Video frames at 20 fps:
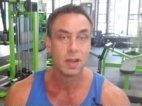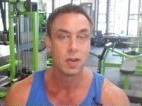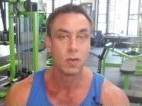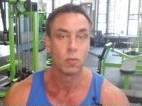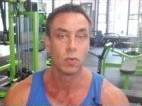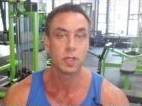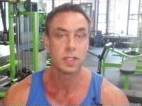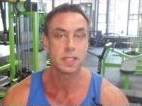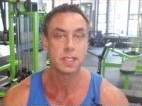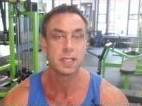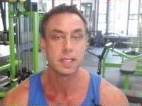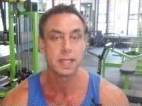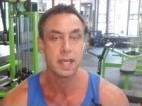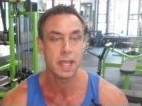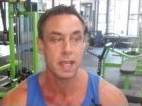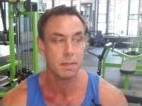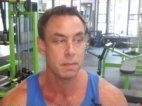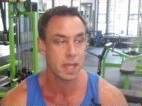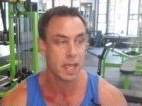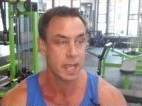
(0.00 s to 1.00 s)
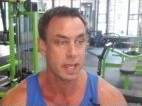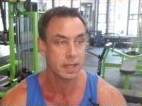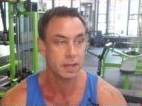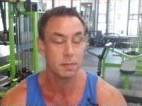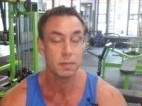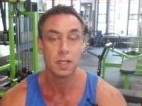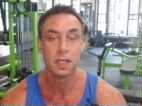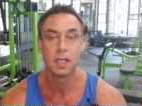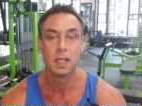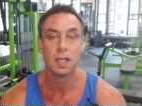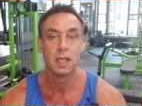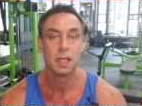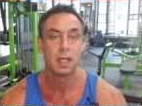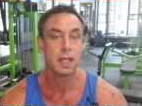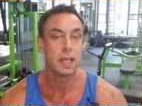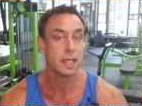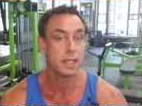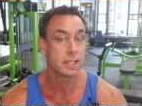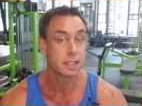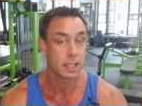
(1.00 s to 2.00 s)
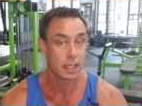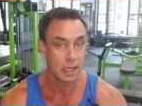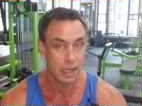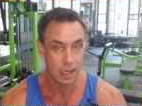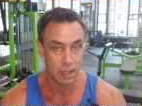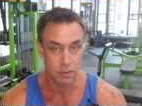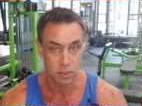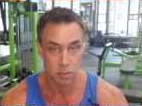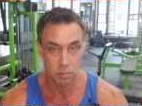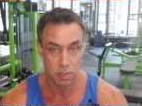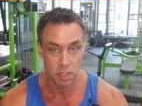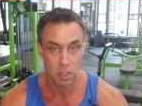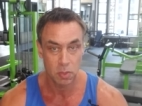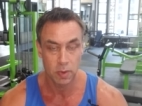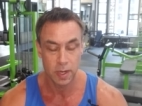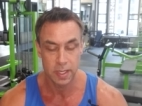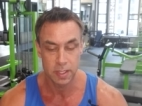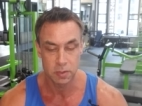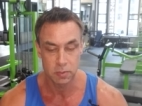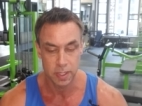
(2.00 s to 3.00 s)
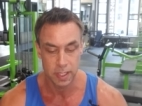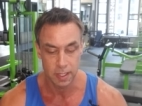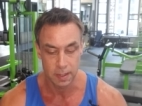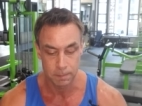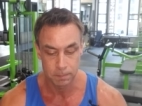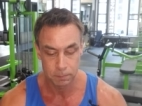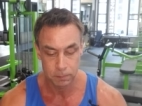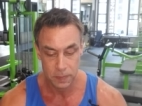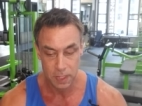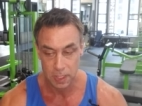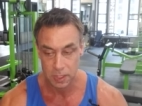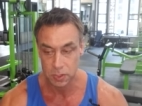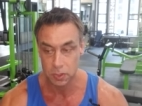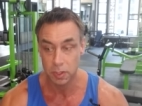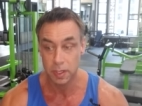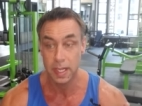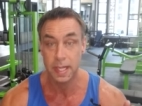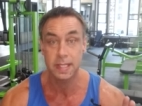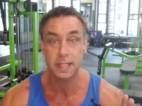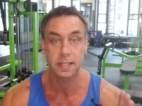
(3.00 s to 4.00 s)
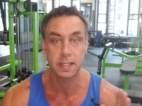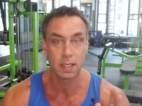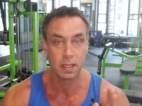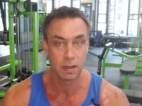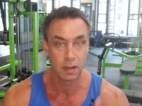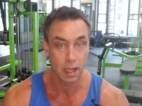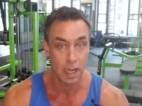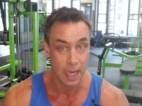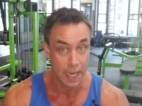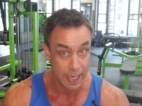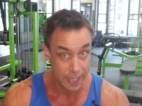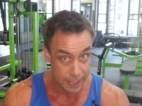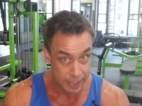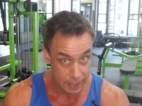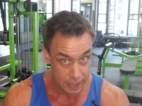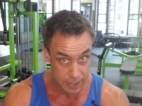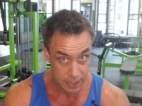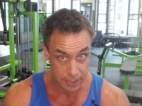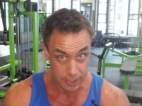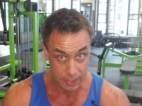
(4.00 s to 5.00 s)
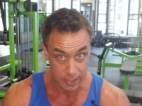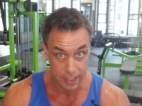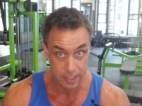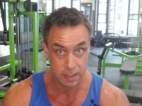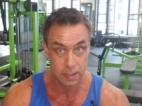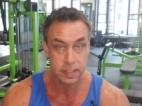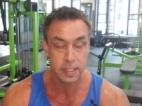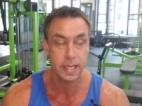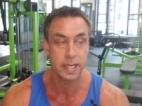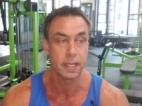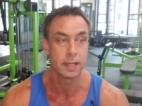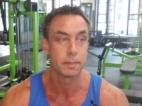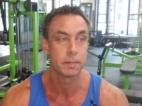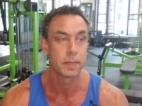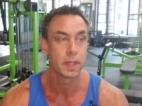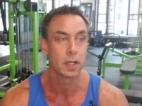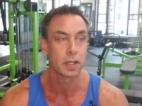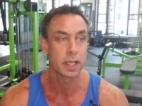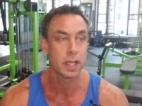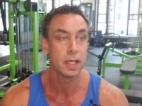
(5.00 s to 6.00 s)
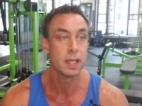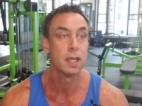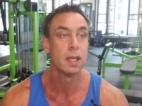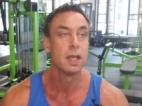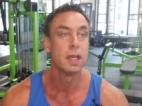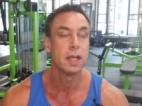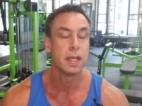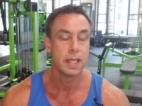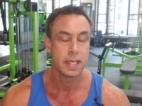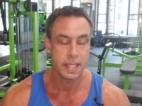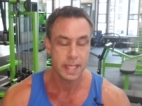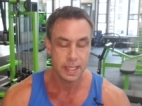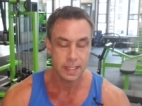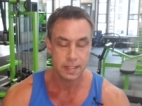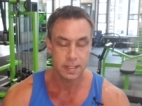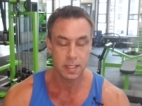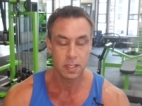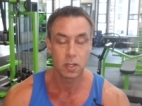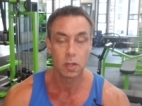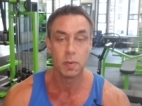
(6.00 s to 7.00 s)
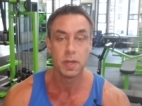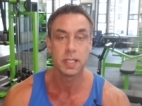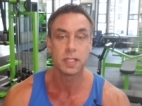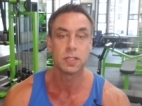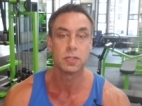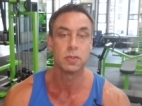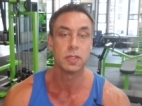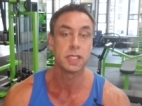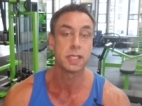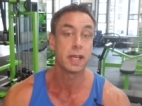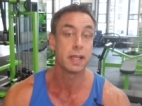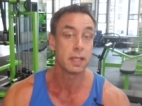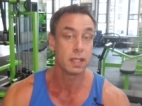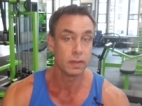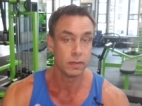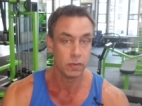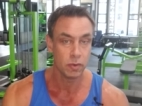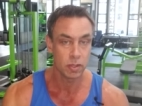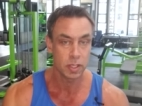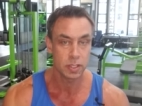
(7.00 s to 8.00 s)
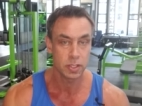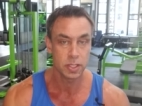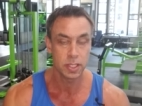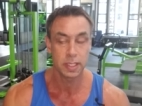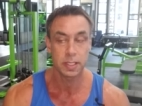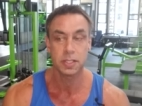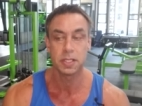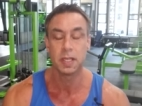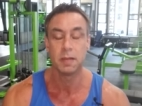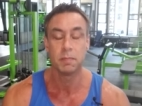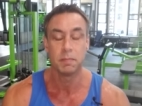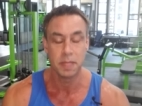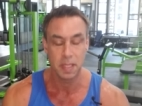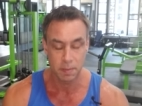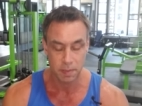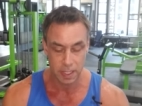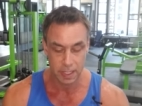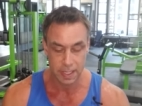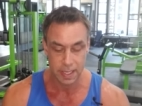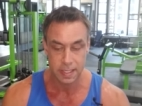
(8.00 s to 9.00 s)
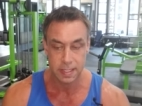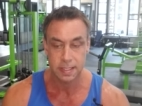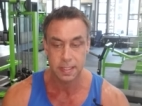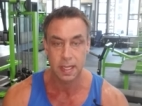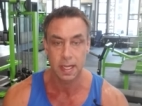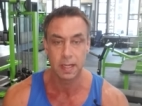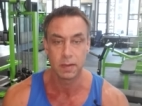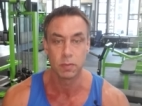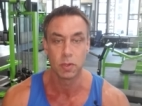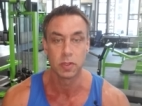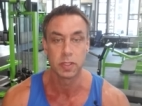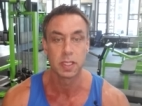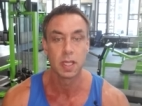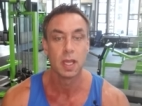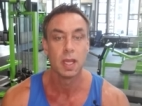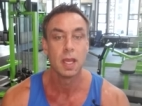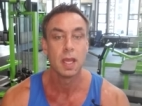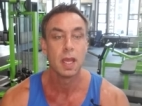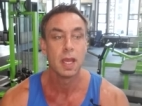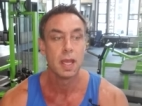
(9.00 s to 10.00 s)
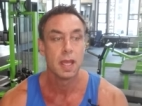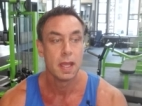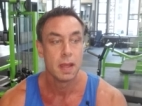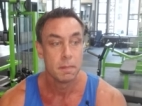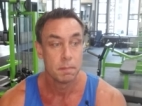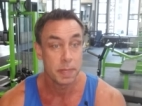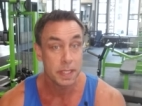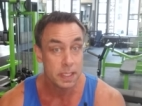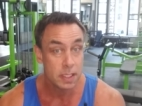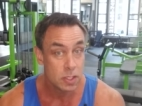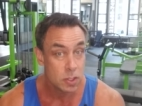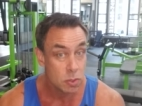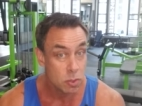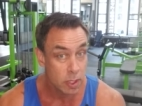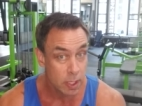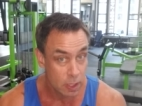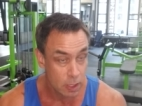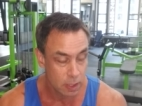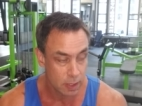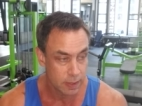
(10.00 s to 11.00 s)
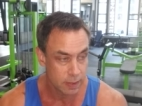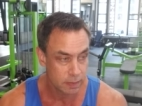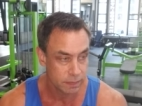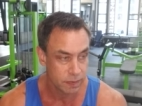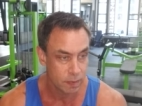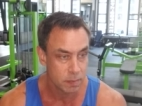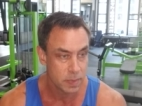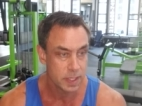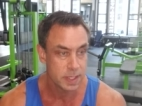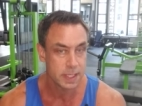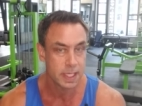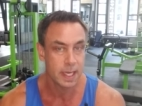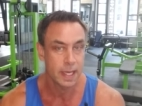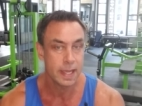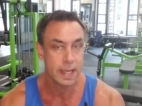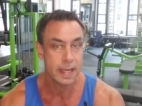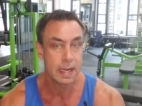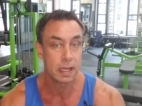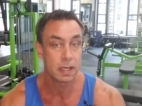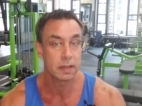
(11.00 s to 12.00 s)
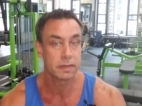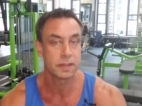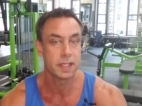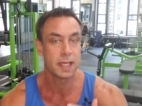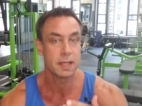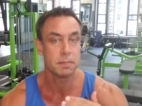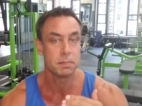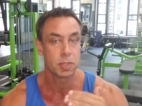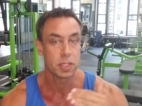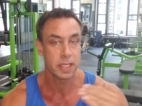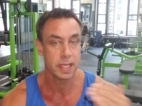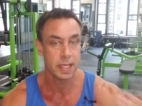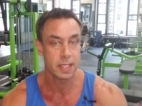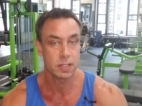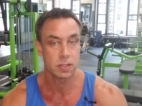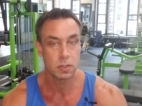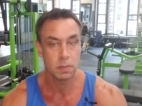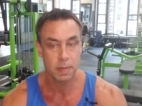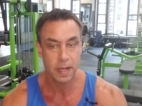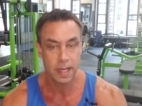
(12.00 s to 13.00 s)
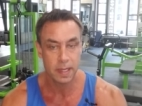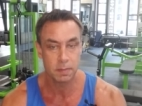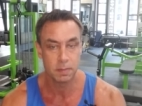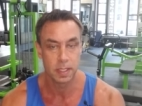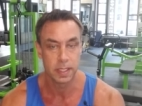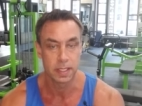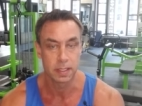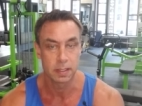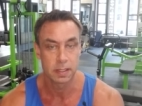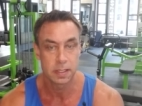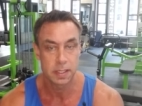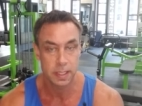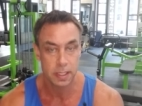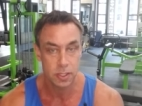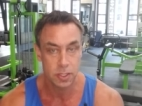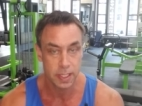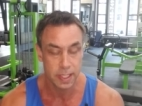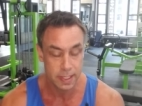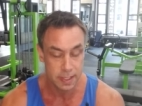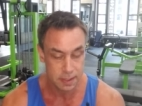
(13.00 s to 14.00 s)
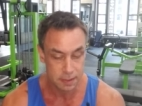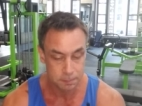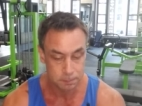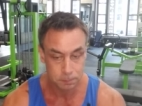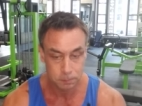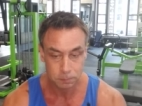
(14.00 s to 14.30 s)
what's his name, Adam, is hilarious, it required reading. So it's highly, highly entertaining, okay? Yes, he committed suicide. If you want to judge him, be my guest, I won't. But you can learn a lot from this guy, and a lot of that pertains to bodybuilding, such as